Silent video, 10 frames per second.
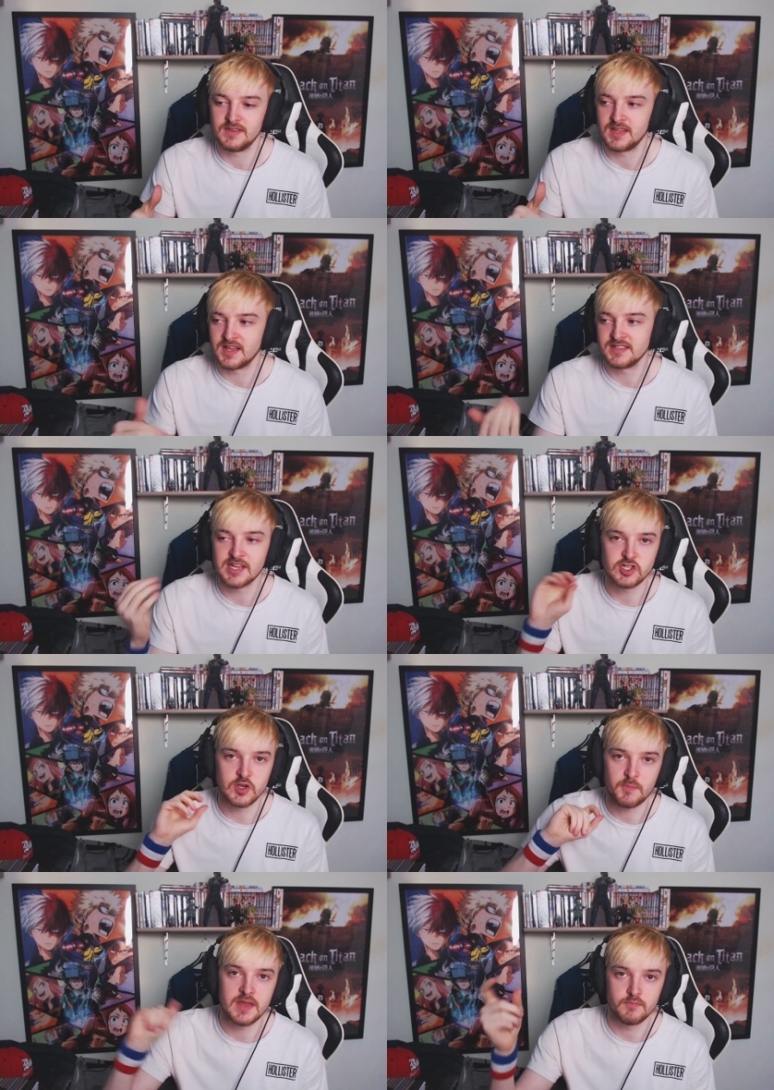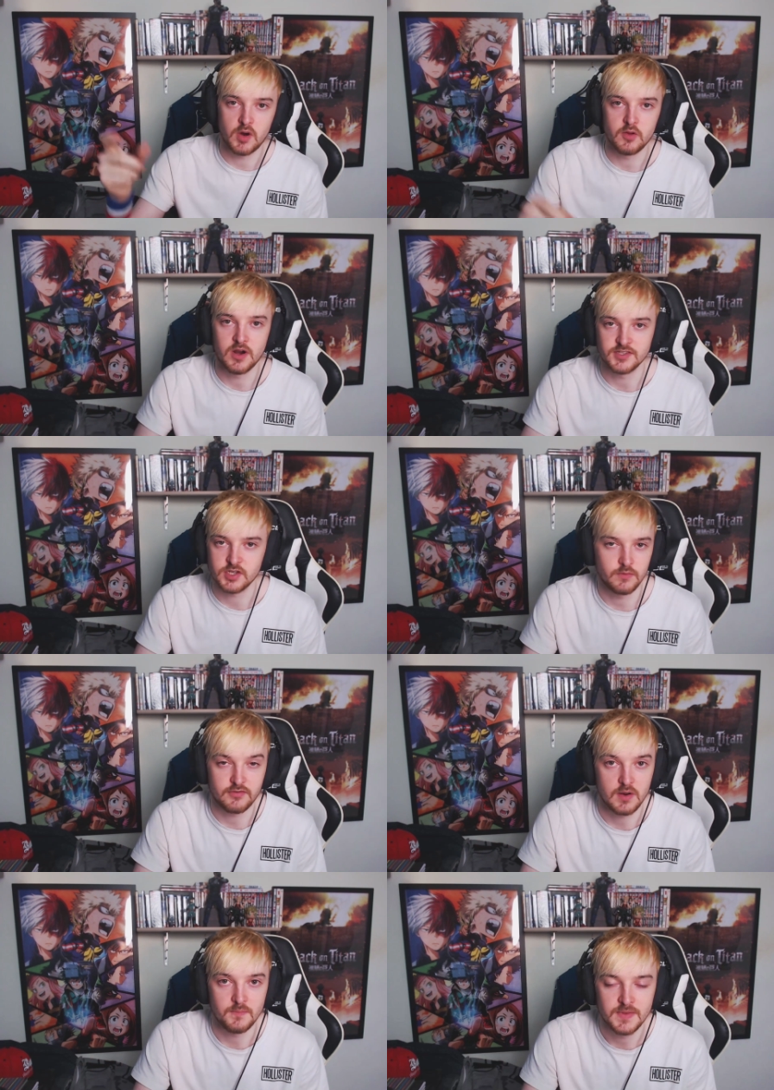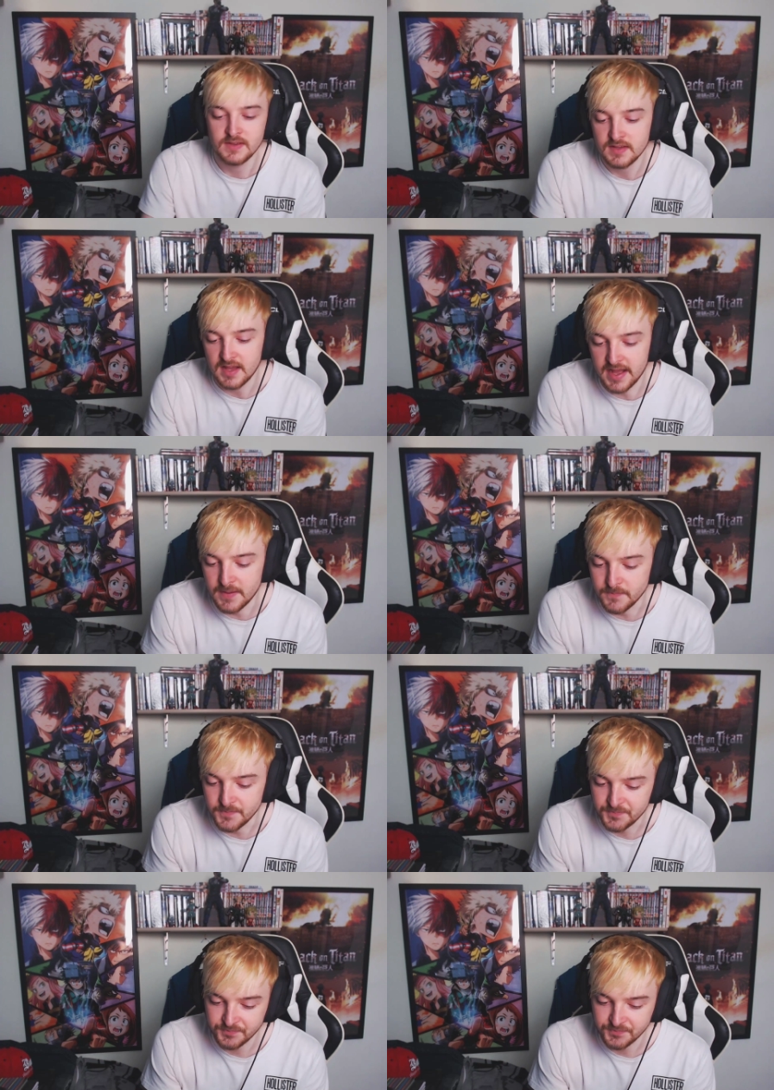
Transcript: they can essentially pinpoint where it's coming from, um.